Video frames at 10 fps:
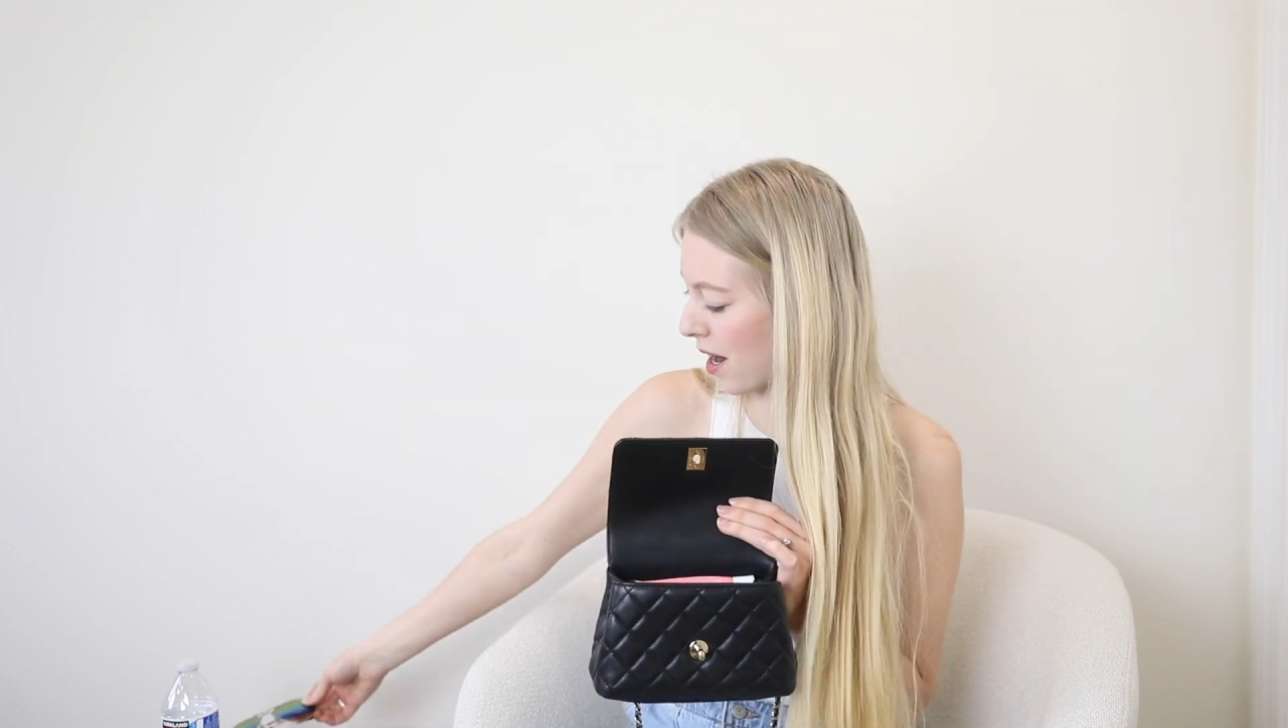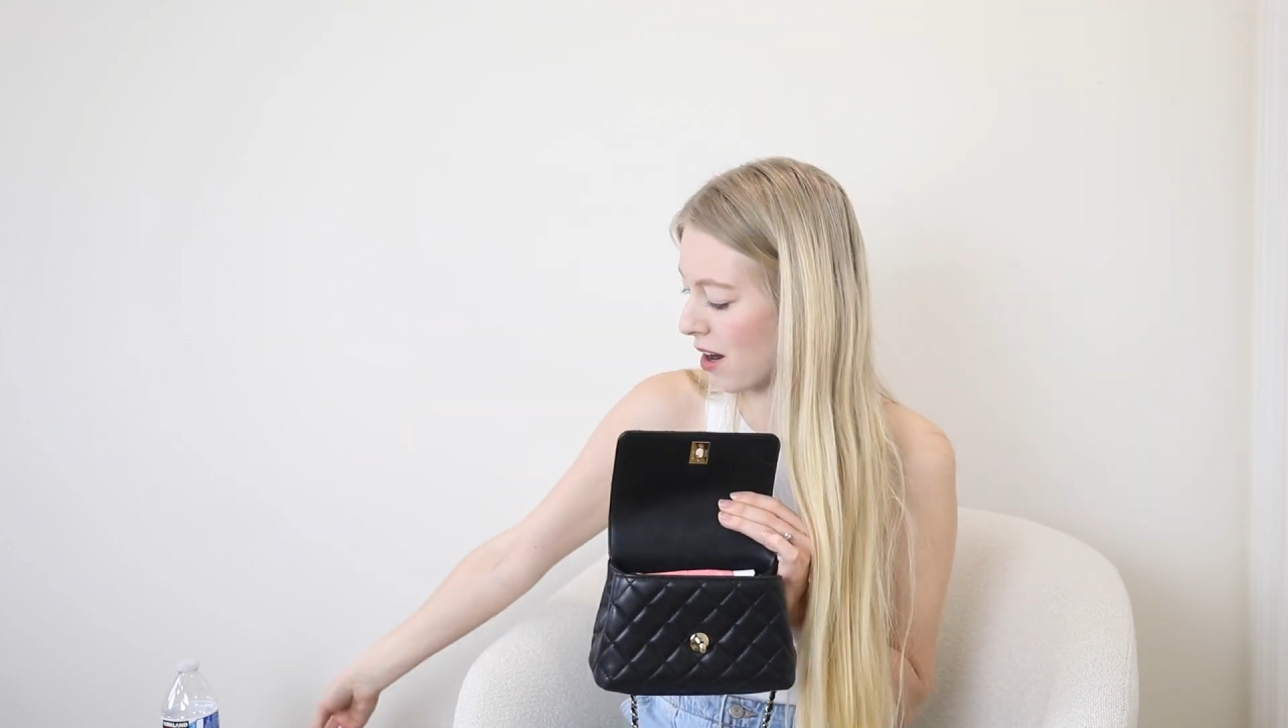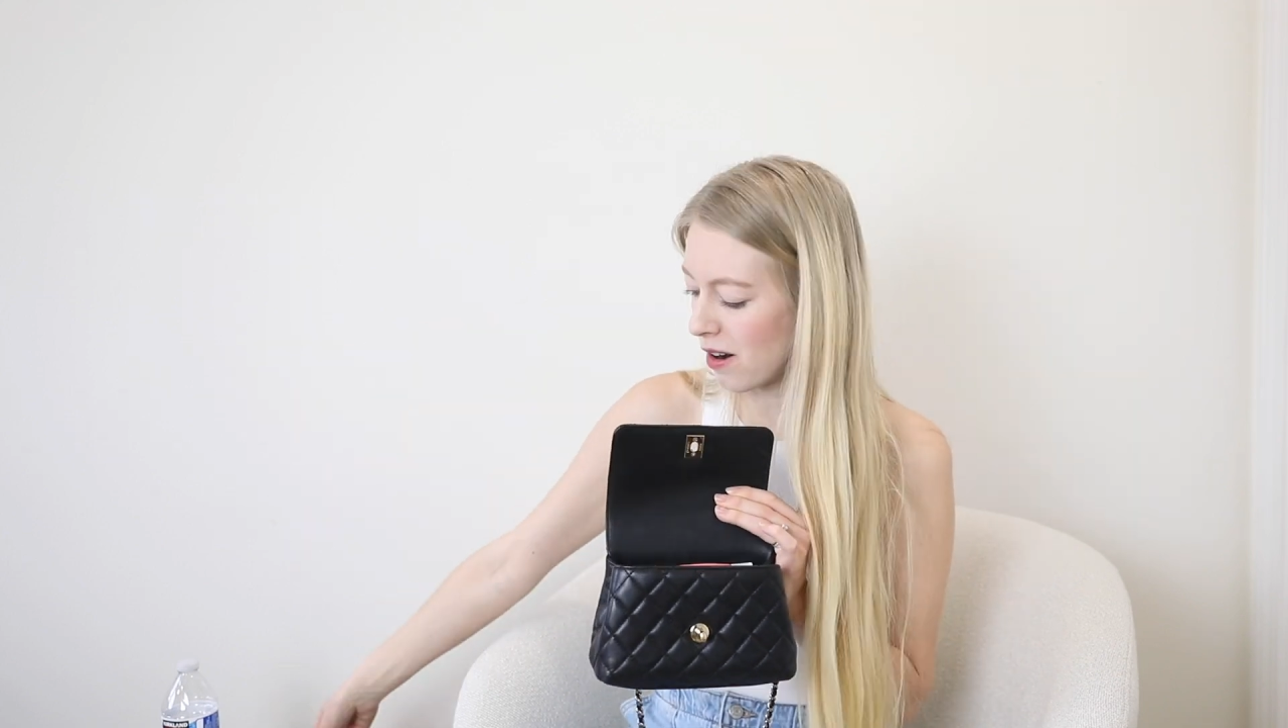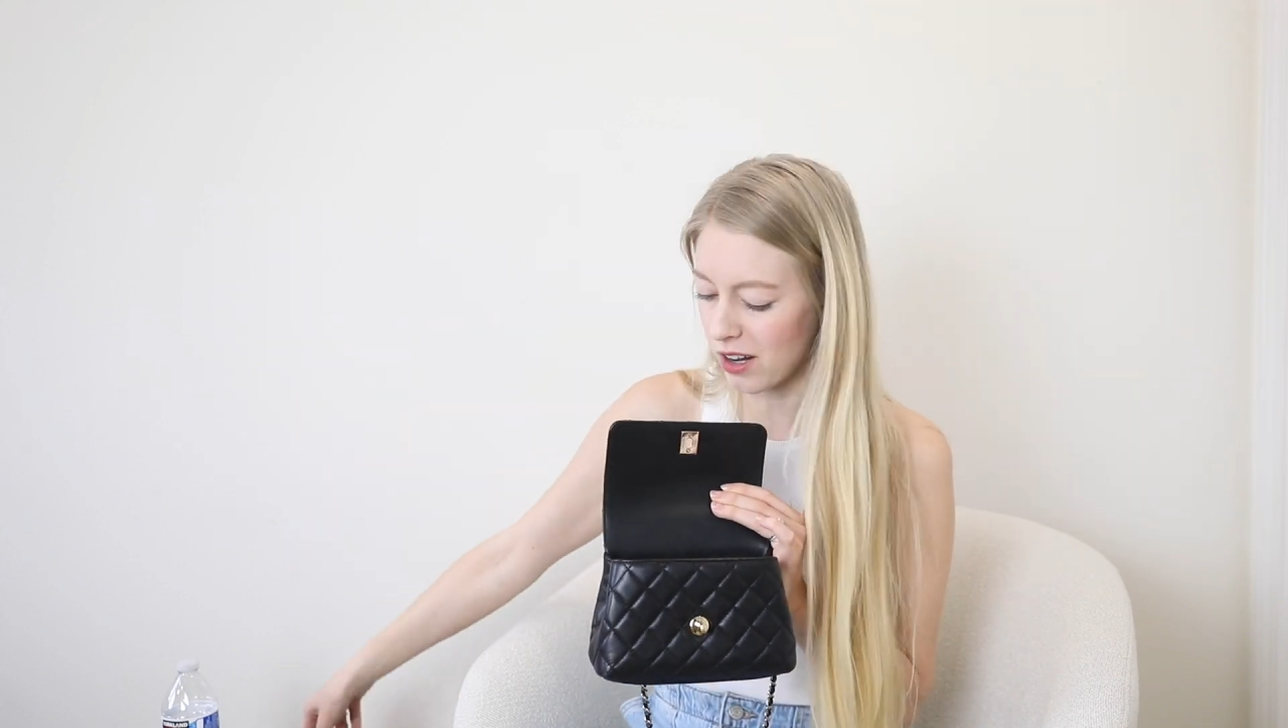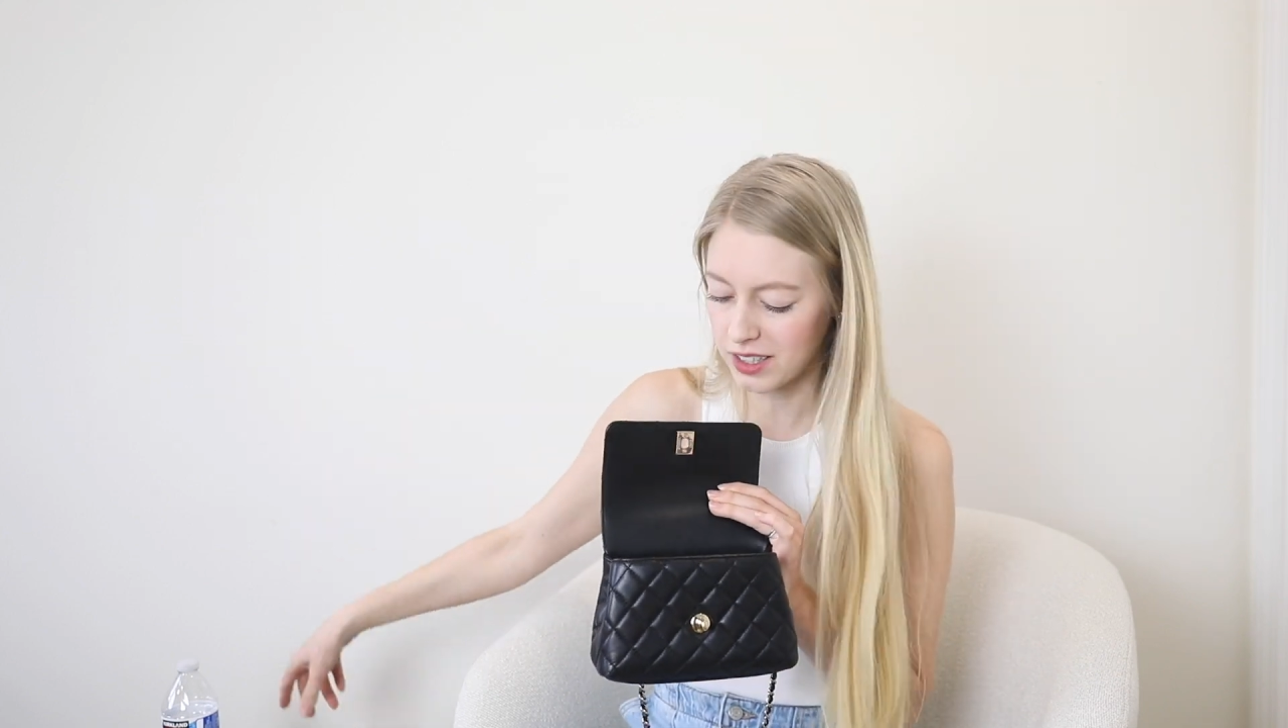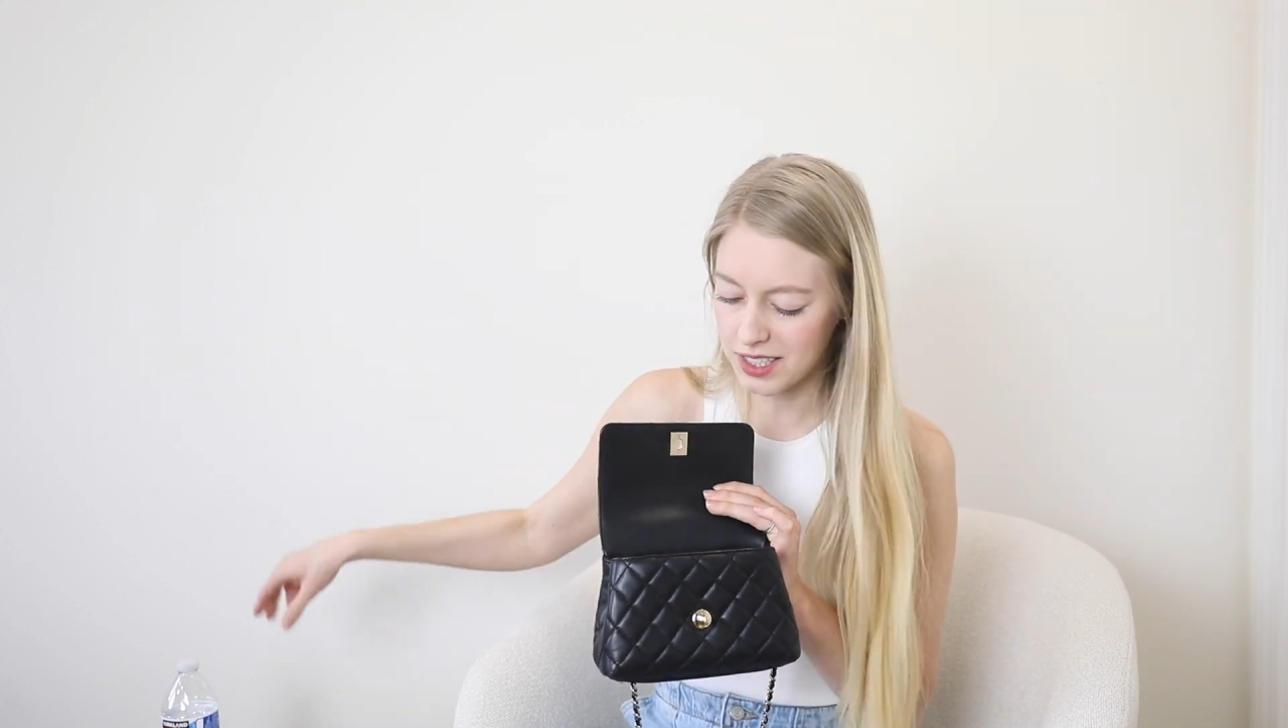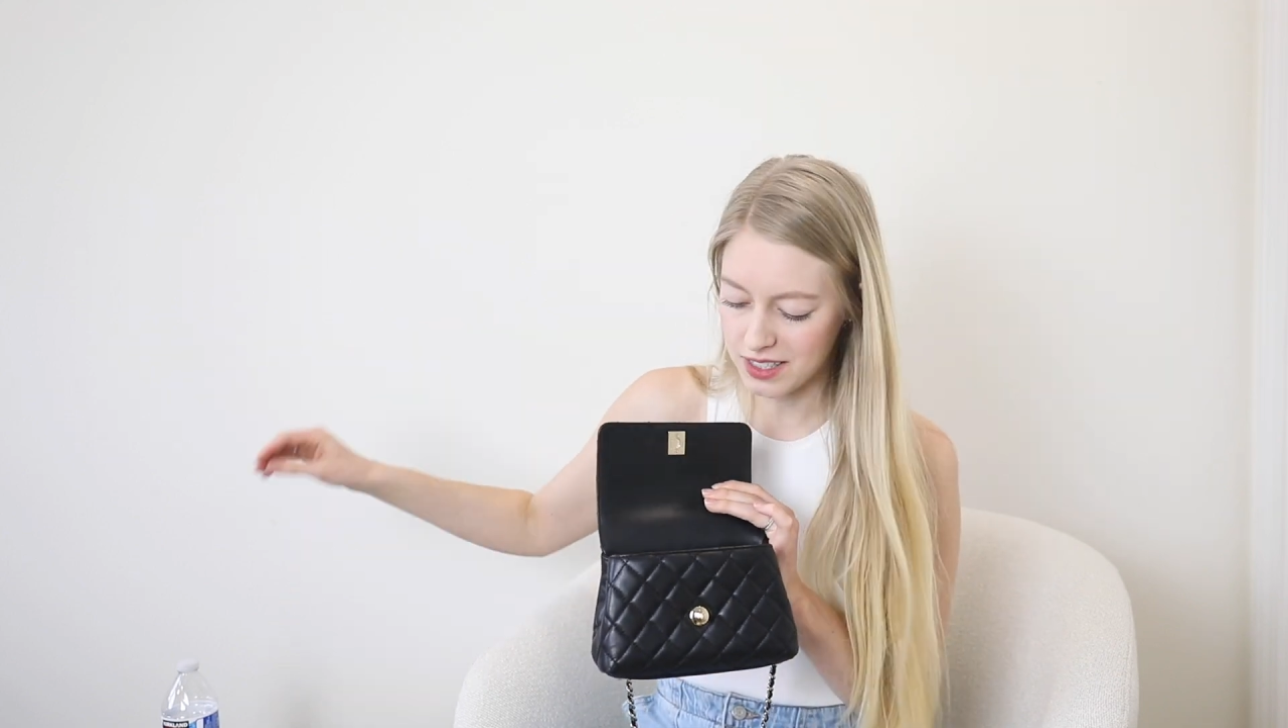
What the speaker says: out on the